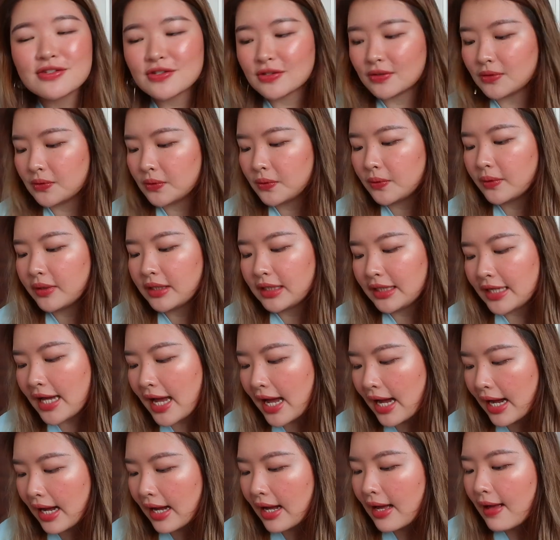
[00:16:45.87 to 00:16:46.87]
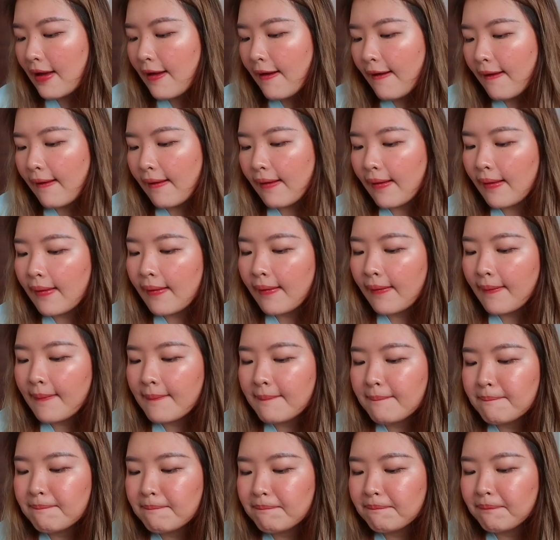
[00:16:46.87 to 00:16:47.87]
So yeah,
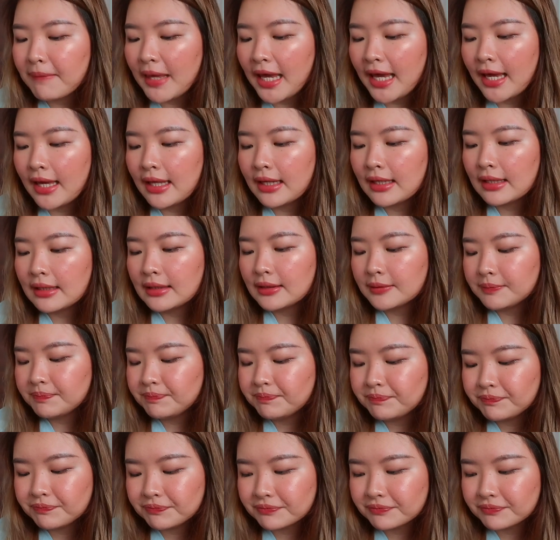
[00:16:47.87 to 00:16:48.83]
and